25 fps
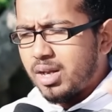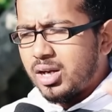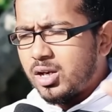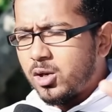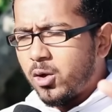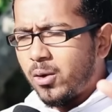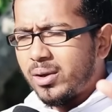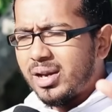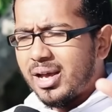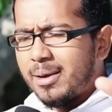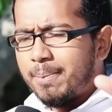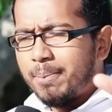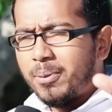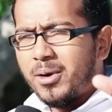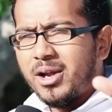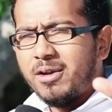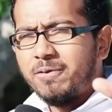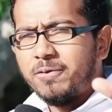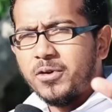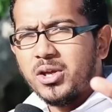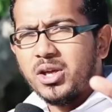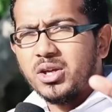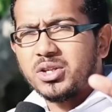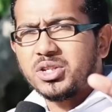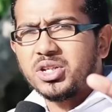Lord, I pray
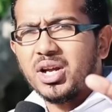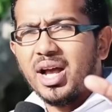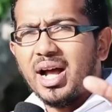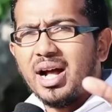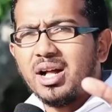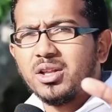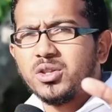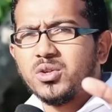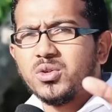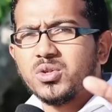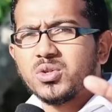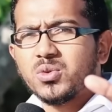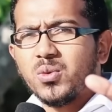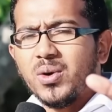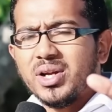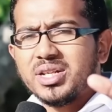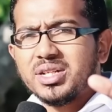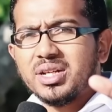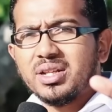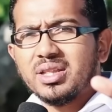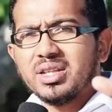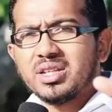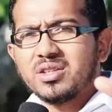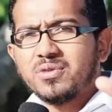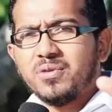for your child who's
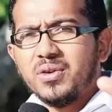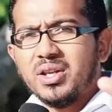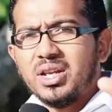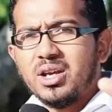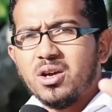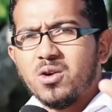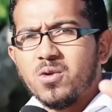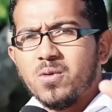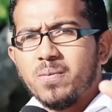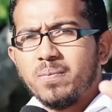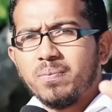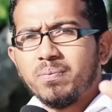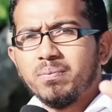watching this video.